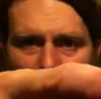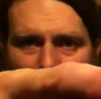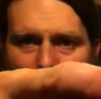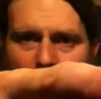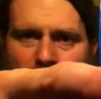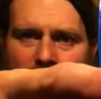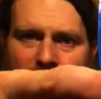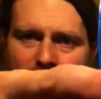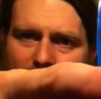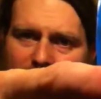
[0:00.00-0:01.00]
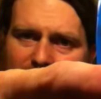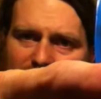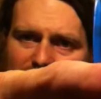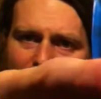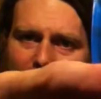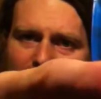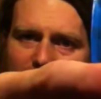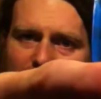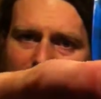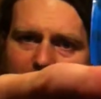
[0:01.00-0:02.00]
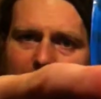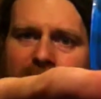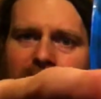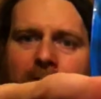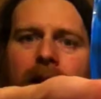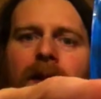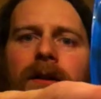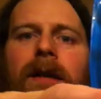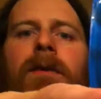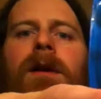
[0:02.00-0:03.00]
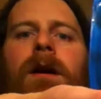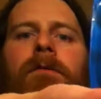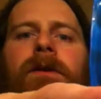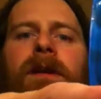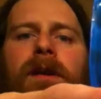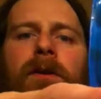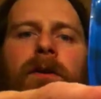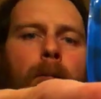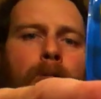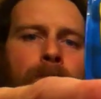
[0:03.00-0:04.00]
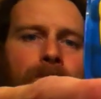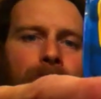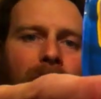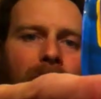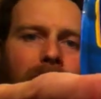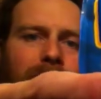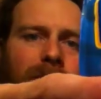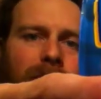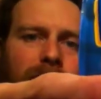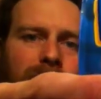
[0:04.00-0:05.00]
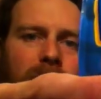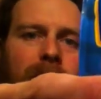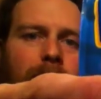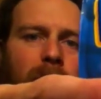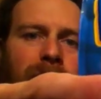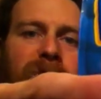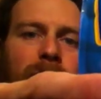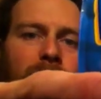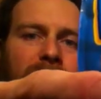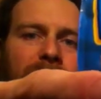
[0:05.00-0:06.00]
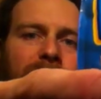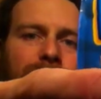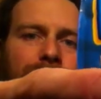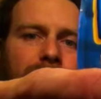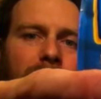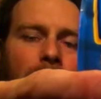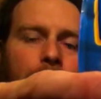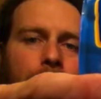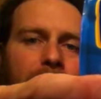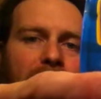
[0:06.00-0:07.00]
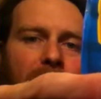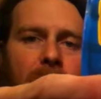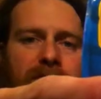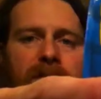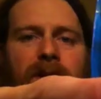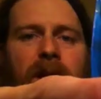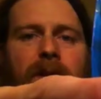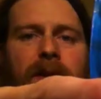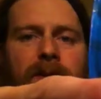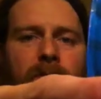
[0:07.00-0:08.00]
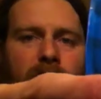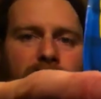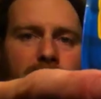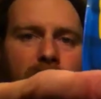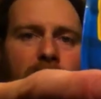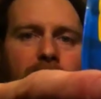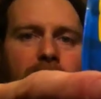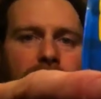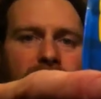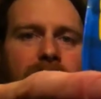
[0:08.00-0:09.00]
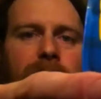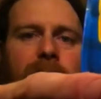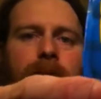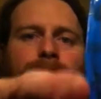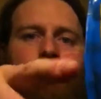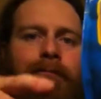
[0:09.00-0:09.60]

Are you with me on this? That is a that is light gleaming off an inner chocolate portion, which if I was designing this would be darker, richer,